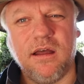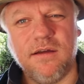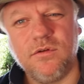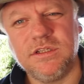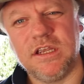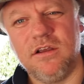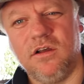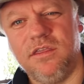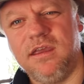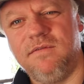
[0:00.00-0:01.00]
I've also
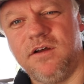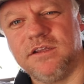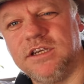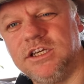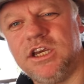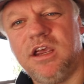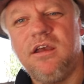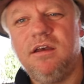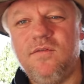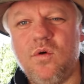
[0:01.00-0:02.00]
got the advantage
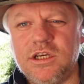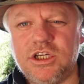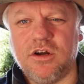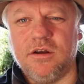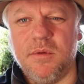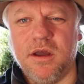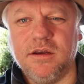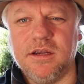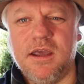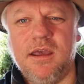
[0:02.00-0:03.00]
of one-shot
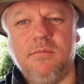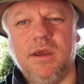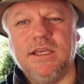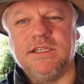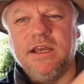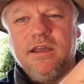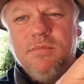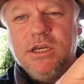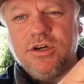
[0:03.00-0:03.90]
mode, because I can be